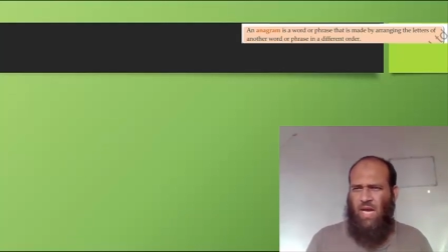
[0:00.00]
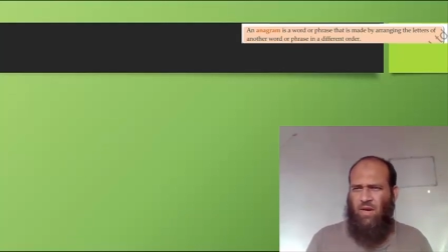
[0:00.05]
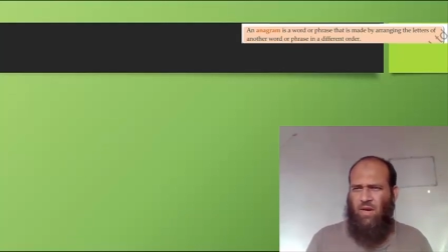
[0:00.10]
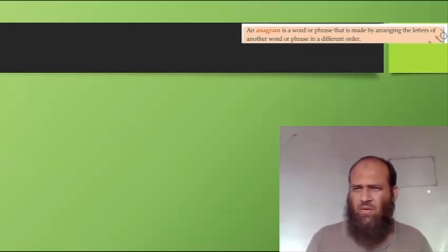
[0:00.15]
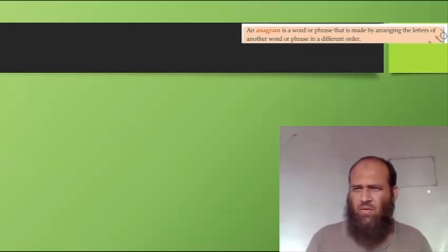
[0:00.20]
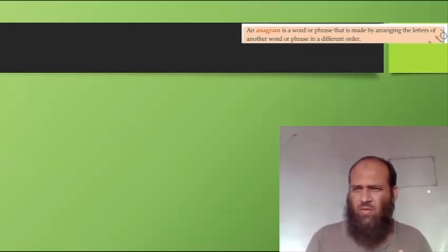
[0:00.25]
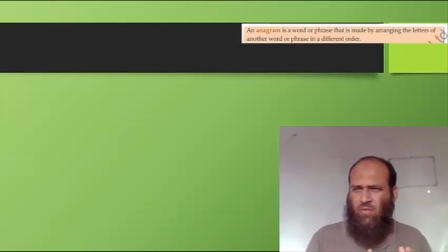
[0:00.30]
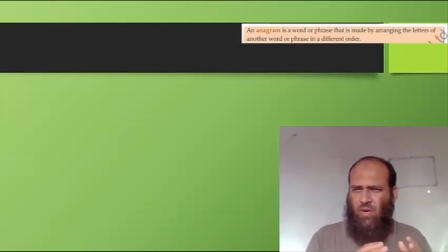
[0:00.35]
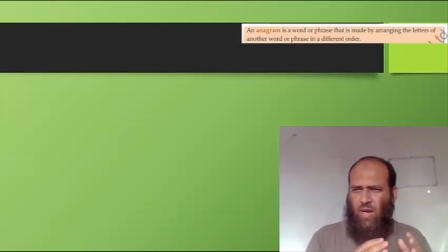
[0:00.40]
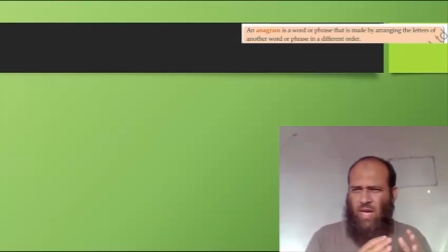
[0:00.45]

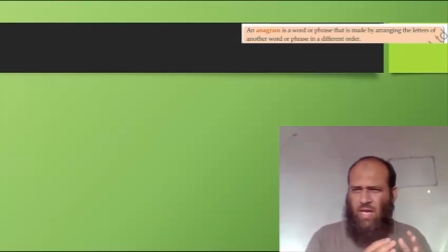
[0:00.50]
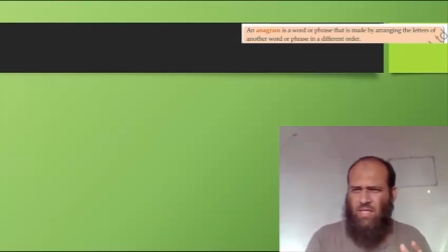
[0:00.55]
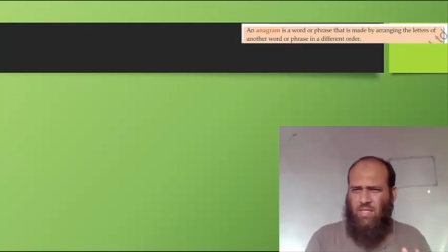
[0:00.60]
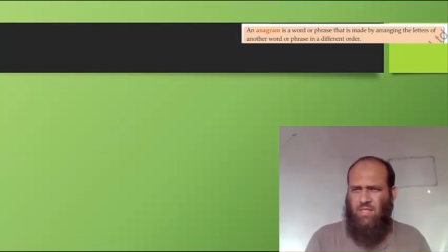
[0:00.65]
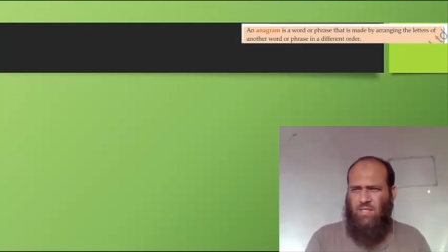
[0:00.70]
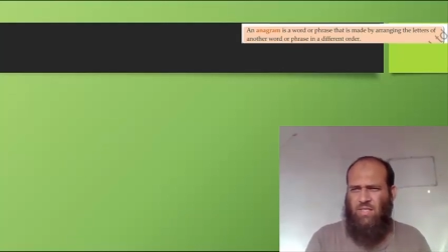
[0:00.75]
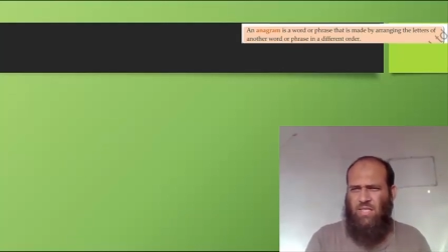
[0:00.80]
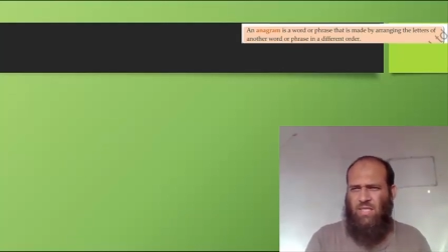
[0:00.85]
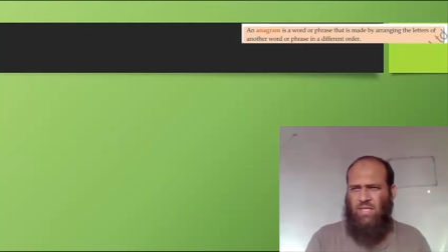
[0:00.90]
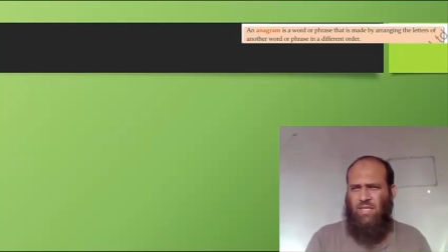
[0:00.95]

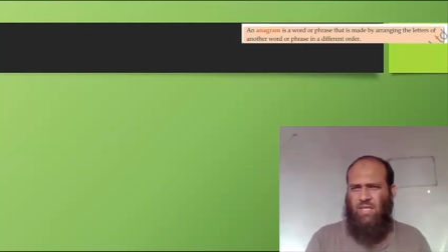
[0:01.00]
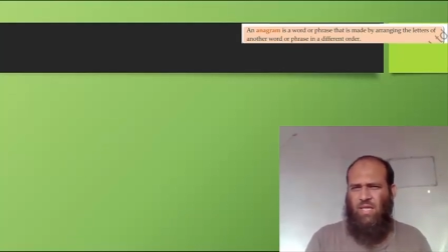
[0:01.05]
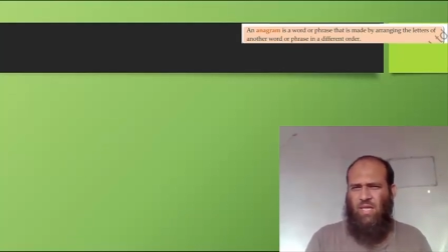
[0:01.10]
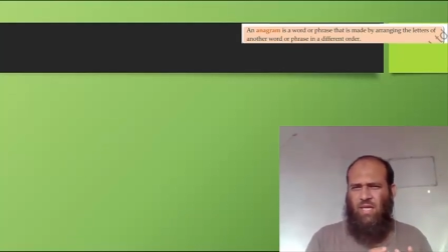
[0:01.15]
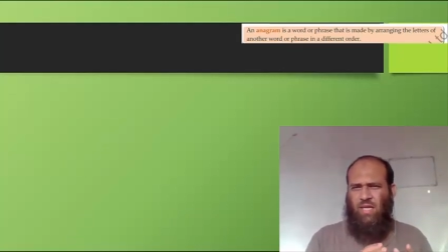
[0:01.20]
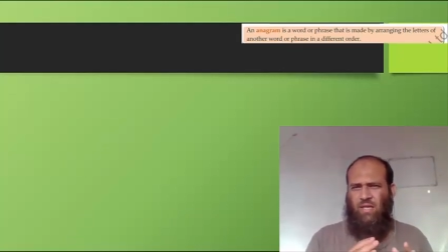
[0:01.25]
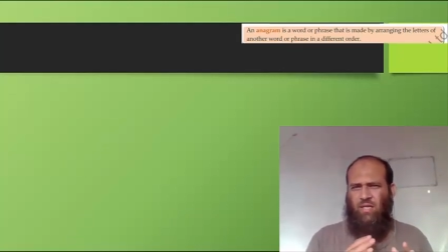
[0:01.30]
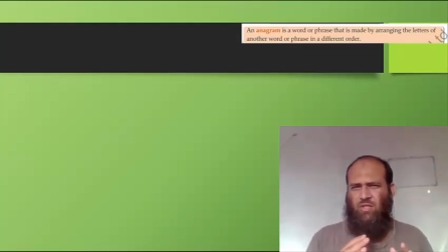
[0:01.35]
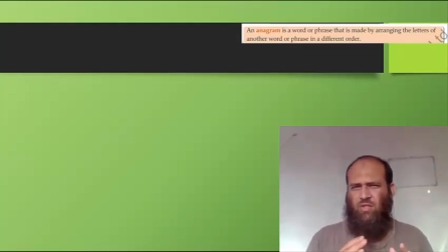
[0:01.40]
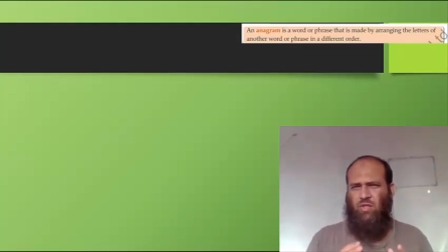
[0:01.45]
arranging the
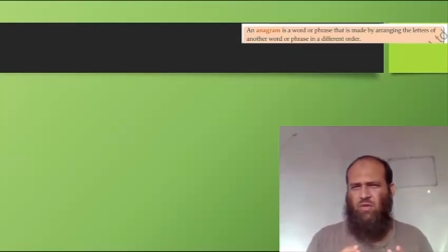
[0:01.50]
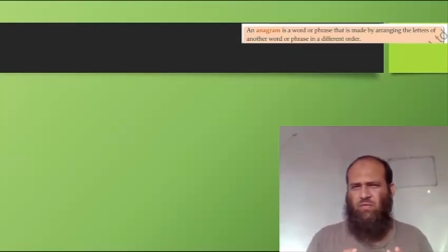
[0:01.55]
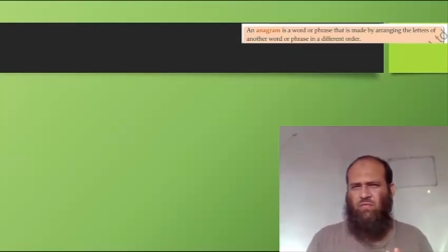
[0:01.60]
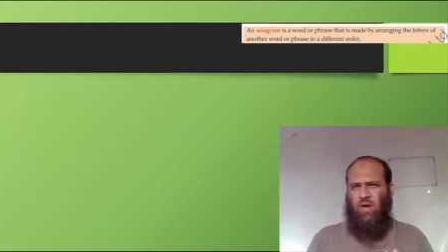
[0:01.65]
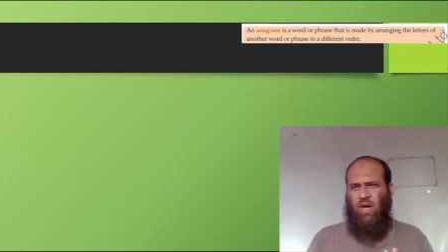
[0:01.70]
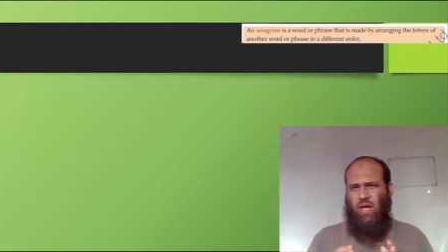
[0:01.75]
letters of